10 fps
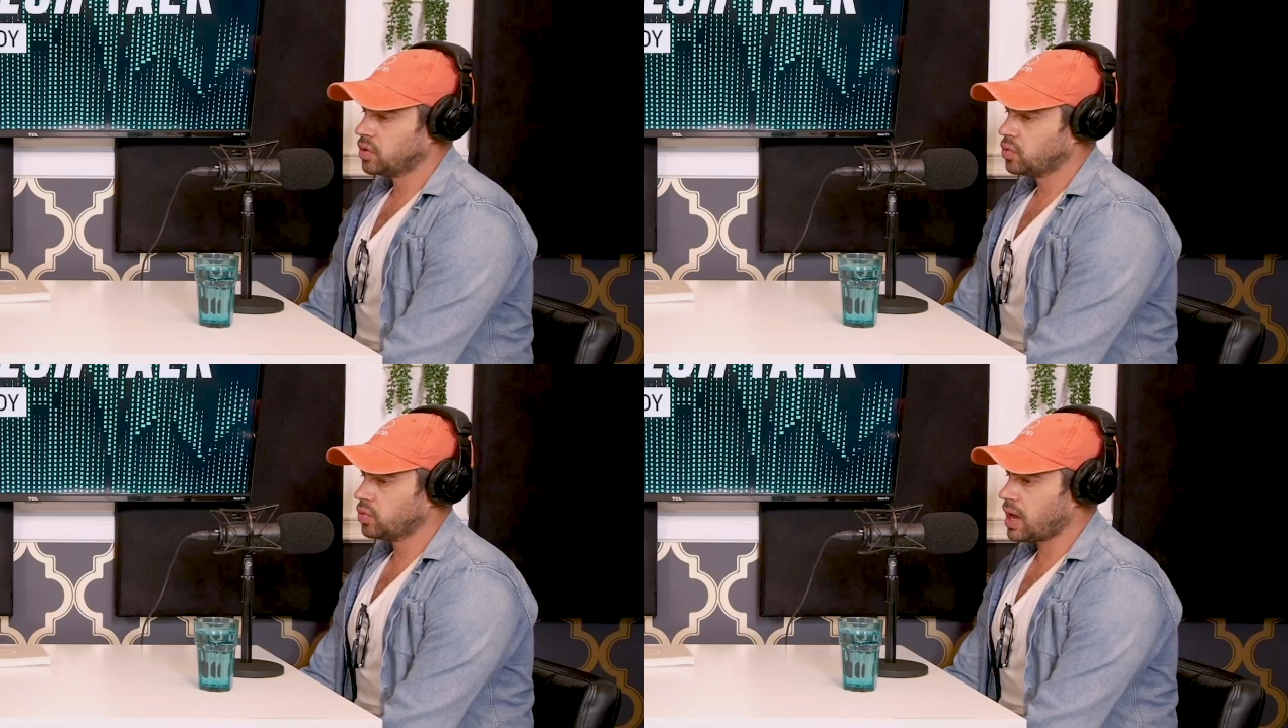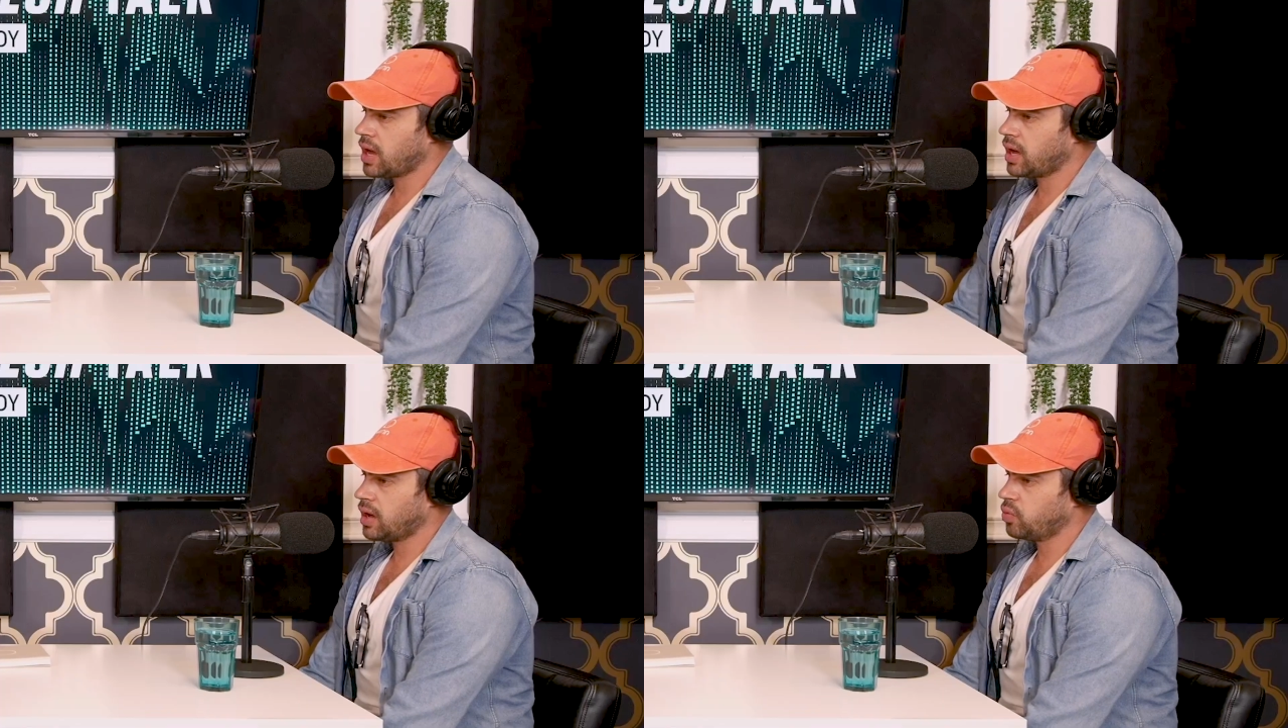So
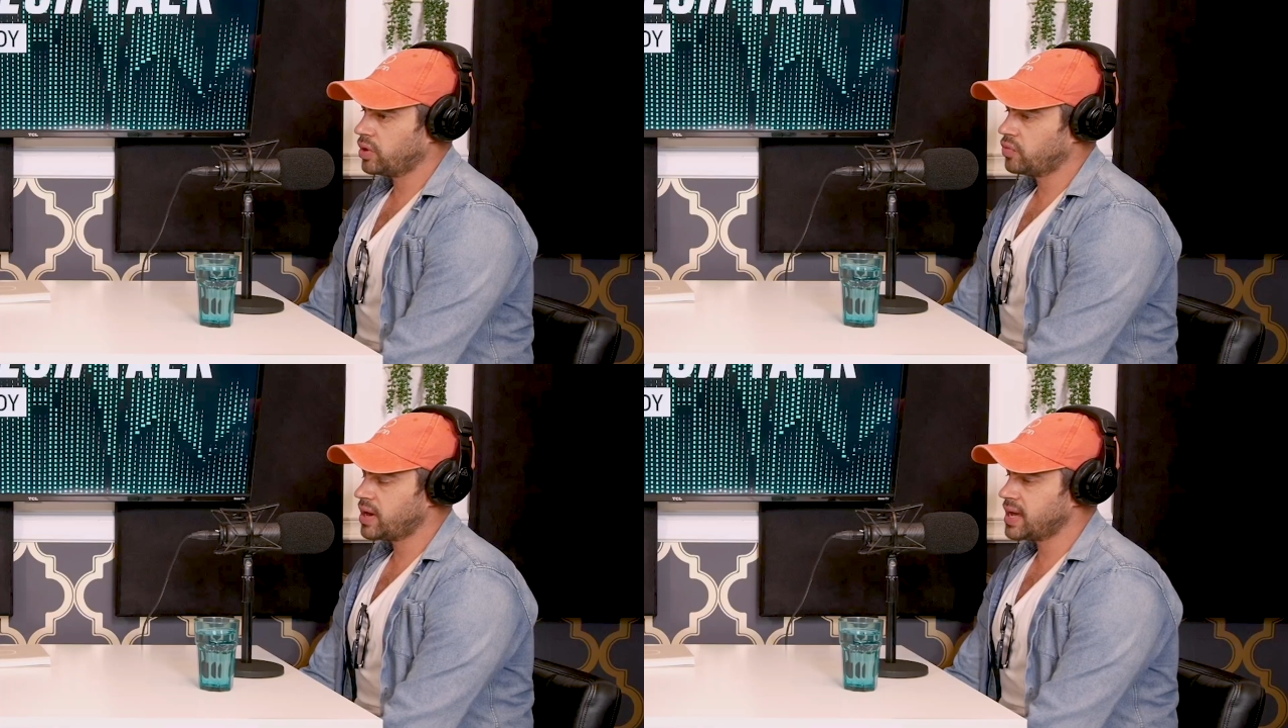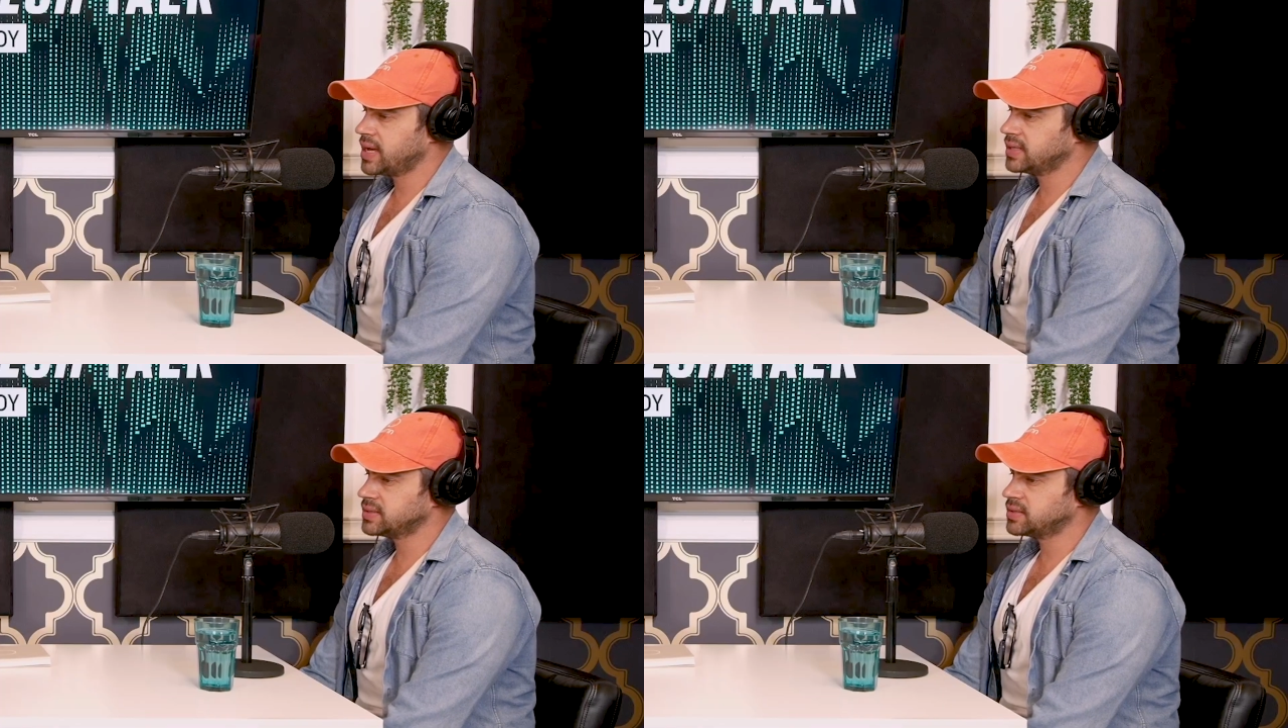we
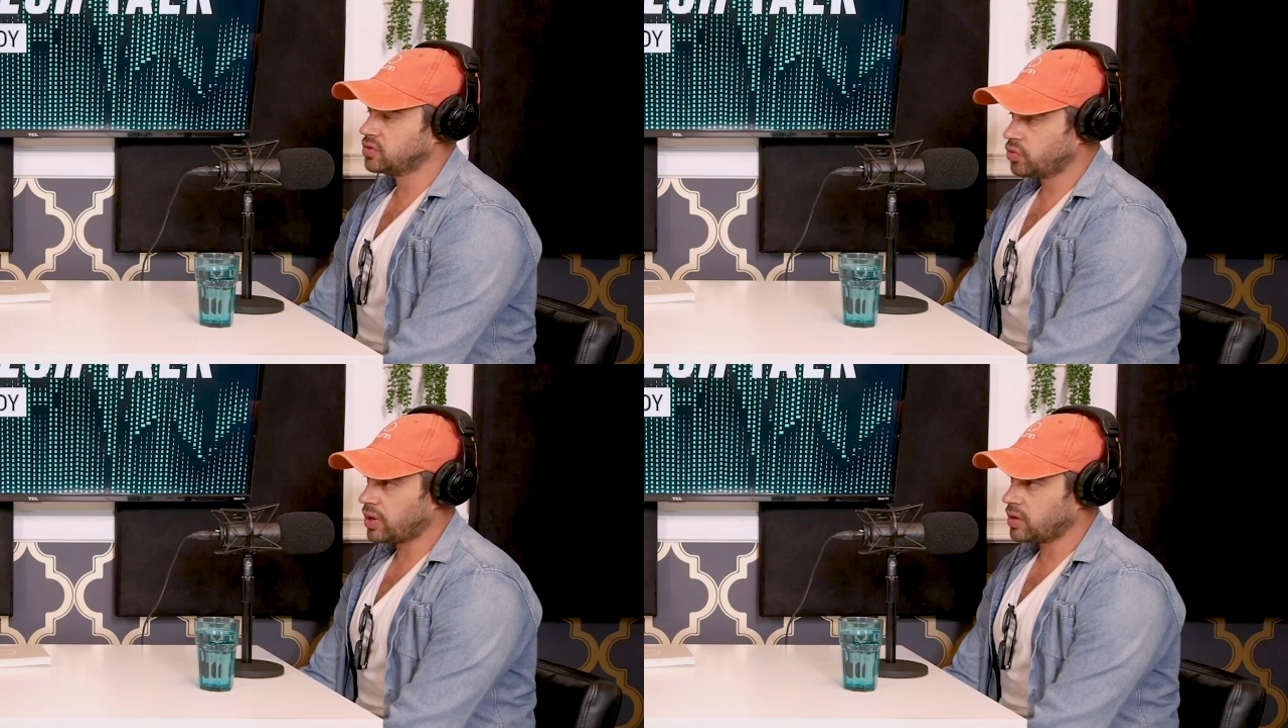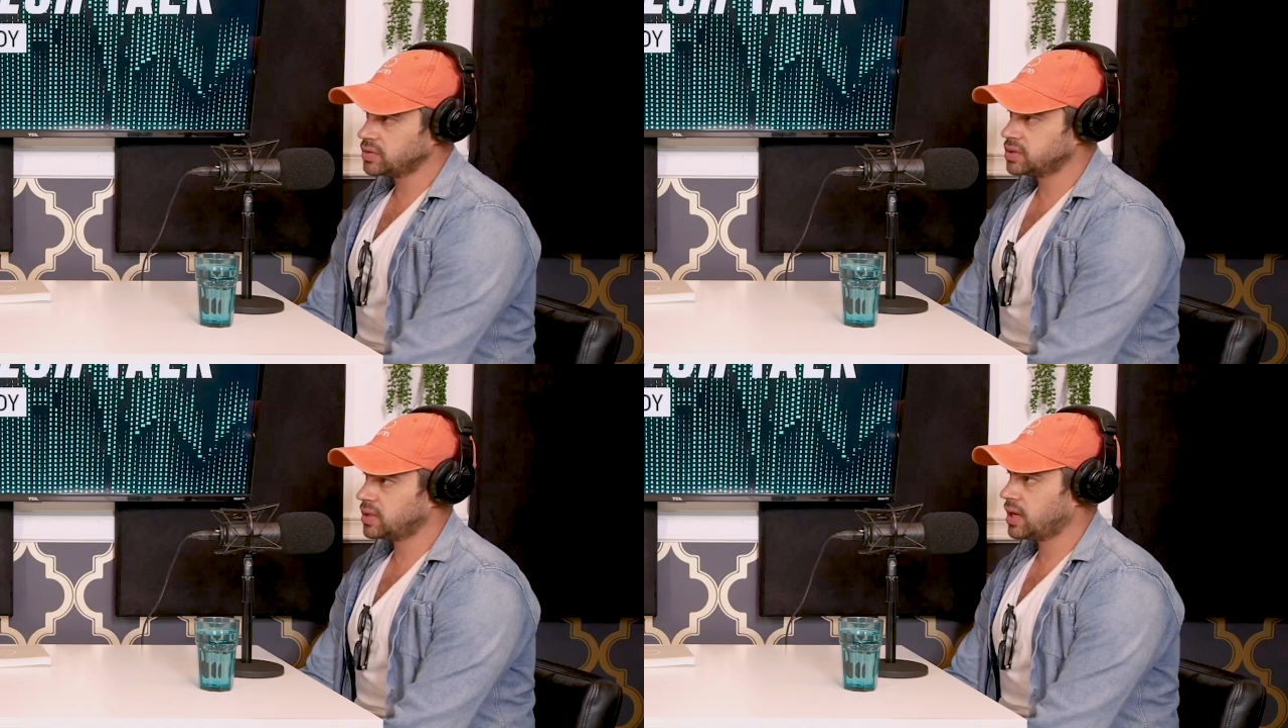raised 2
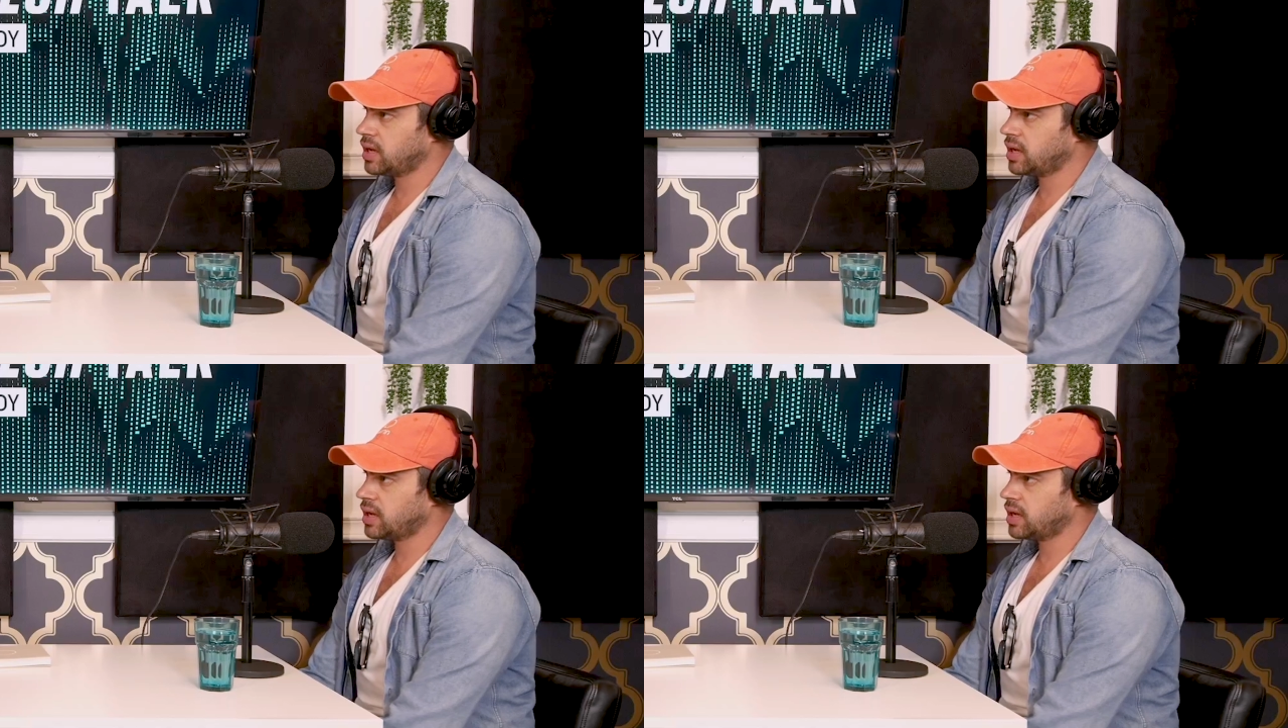rounds,